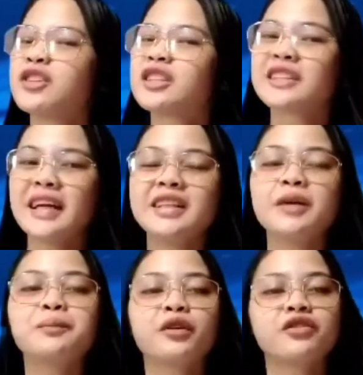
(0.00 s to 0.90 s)

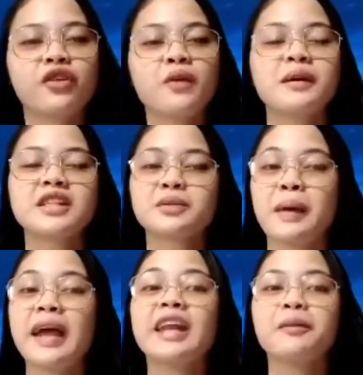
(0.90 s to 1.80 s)
outstanding performance
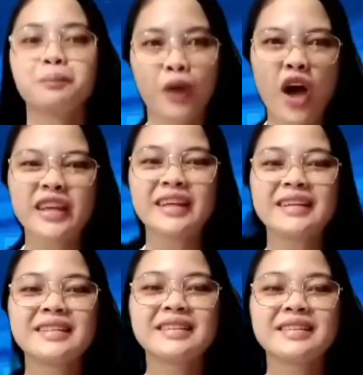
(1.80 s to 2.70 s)
by an employee.
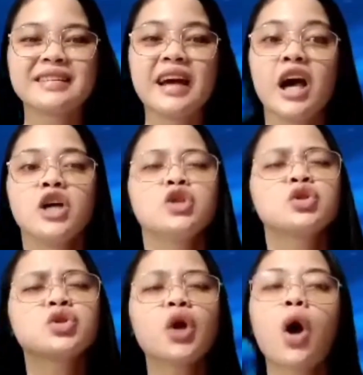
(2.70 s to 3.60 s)

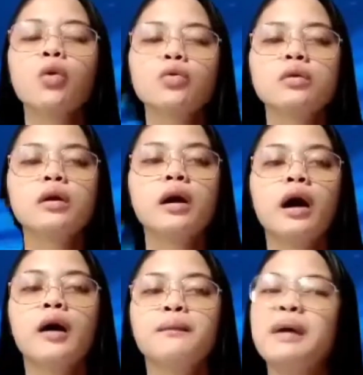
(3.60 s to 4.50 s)
So,
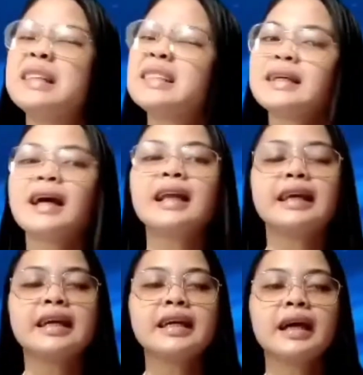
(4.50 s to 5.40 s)

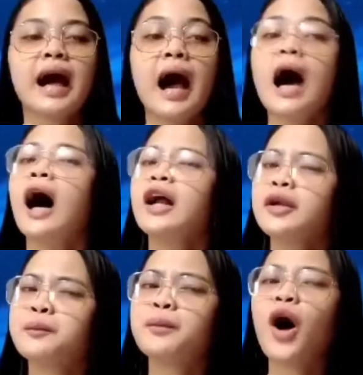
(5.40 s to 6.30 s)
basically,
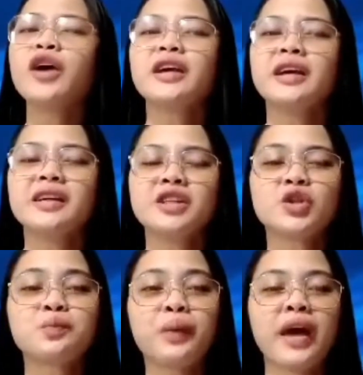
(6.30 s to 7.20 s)
an employee
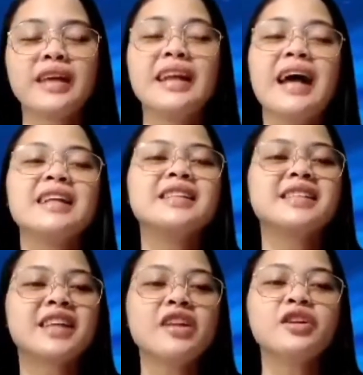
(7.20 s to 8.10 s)
is paid an
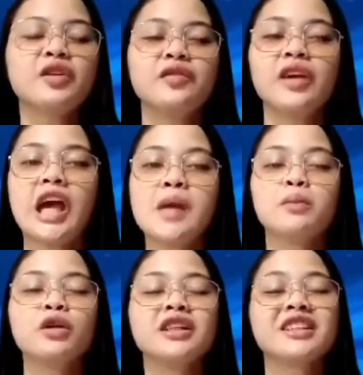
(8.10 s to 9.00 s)
incentive
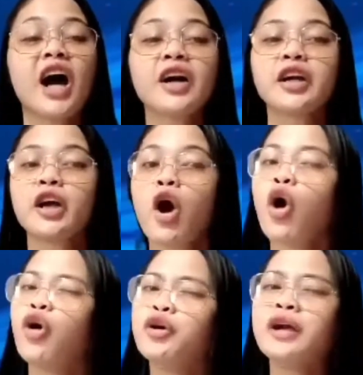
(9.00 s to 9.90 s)
in monetary
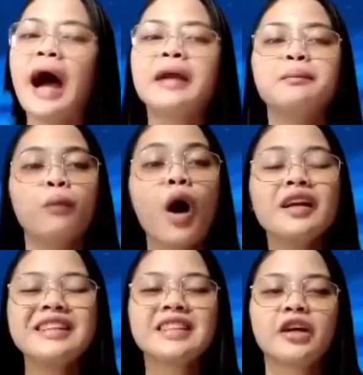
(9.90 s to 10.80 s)
or
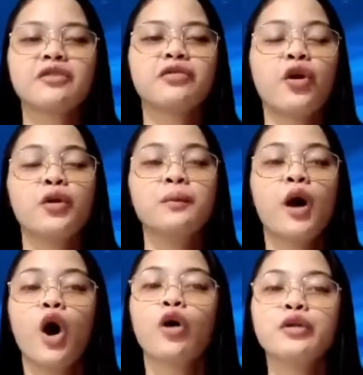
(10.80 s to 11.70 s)
non-monetary form
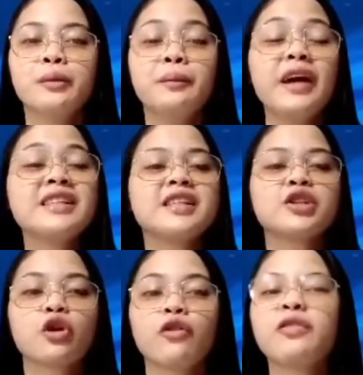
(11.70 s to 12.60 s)
on the
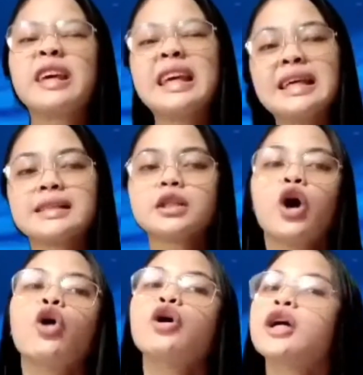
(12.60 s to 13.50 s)
basis of his
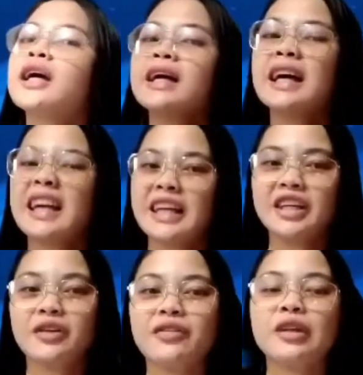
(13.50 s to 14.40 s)
or her
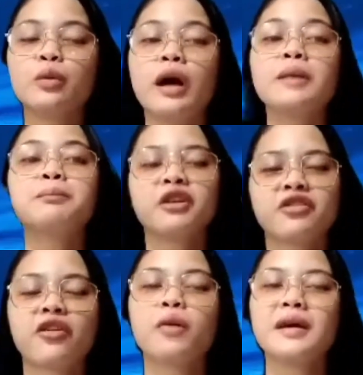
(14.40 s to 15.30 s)
individual
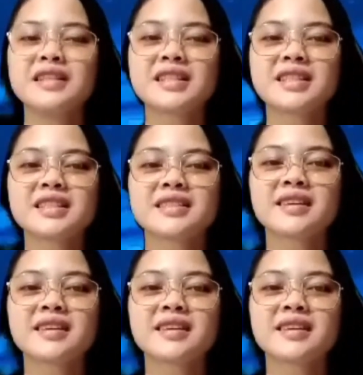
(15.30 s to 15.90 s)
performance.